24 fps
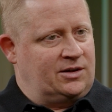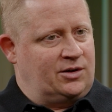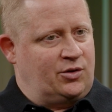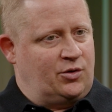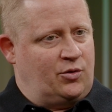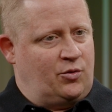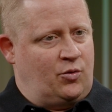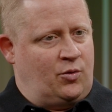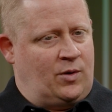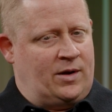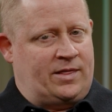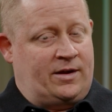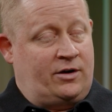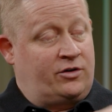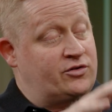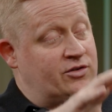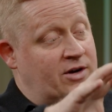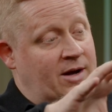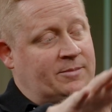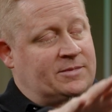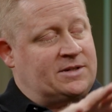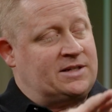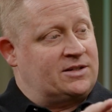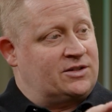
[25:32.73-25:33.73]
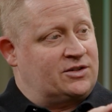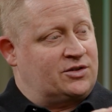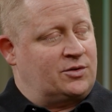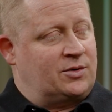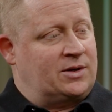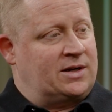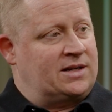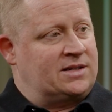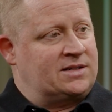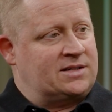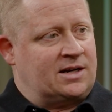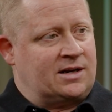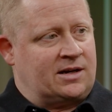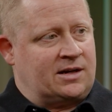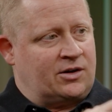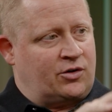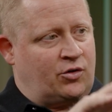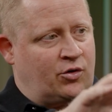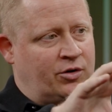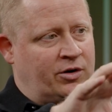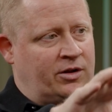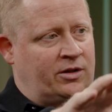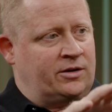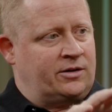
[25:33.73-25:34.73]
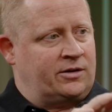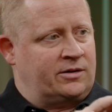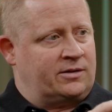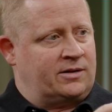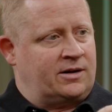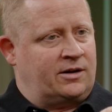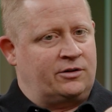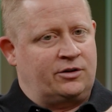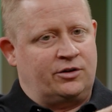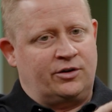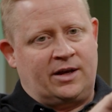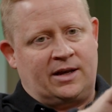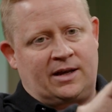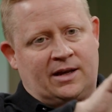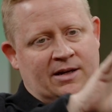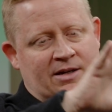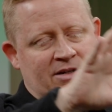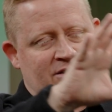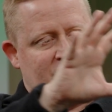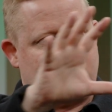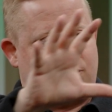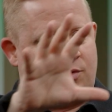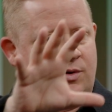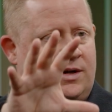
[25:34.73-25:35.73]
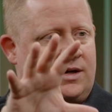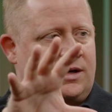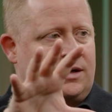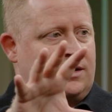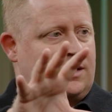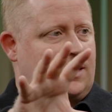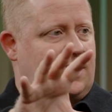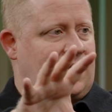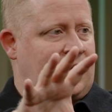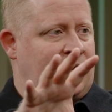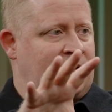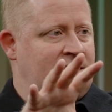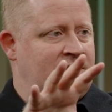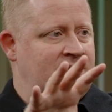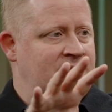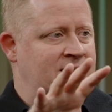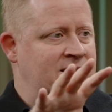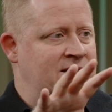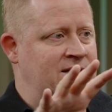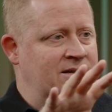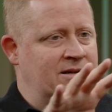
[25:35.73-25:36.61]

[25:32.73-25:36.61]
When they're dropped into an incident or an alert, they're looking at a screen that has